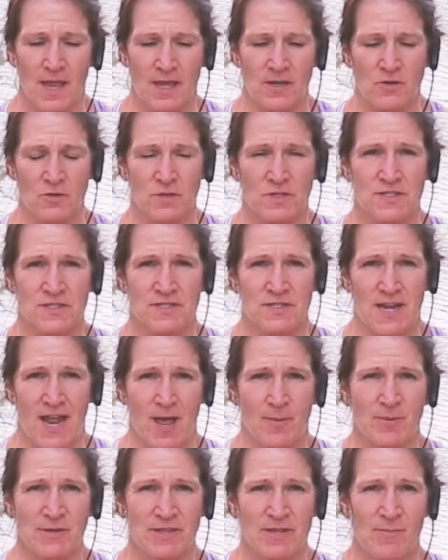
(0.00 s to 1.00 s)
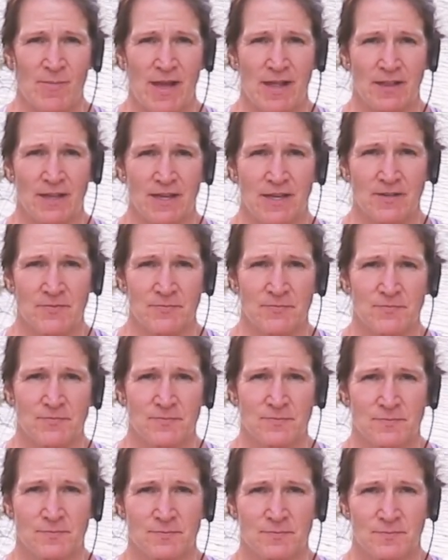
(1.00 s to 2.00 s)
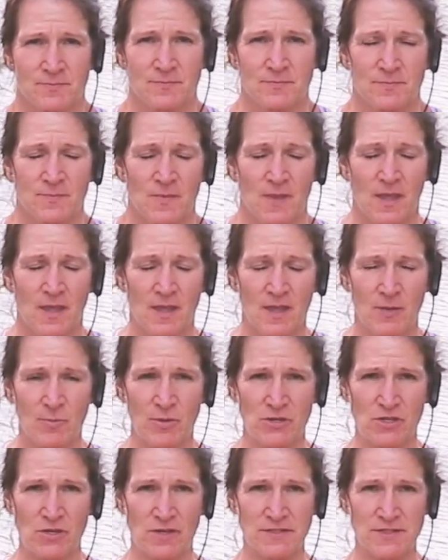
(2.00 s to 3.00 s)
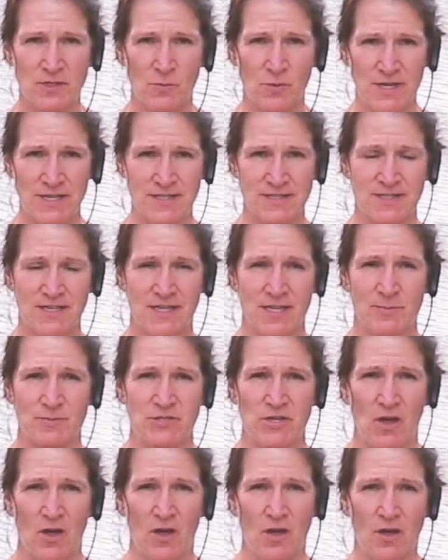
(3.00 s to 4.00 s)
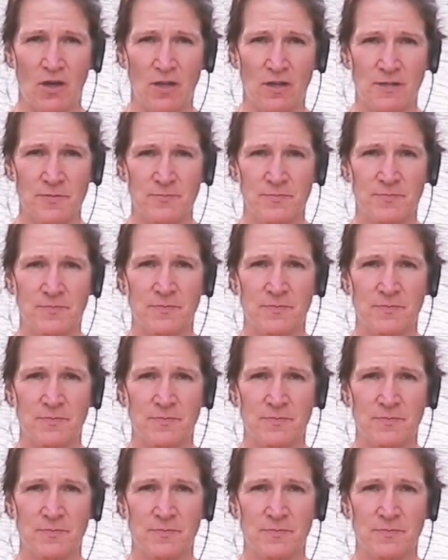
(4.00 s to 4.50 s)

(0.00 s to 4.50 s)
And you're snapping the belly, but you also want to sit up tall,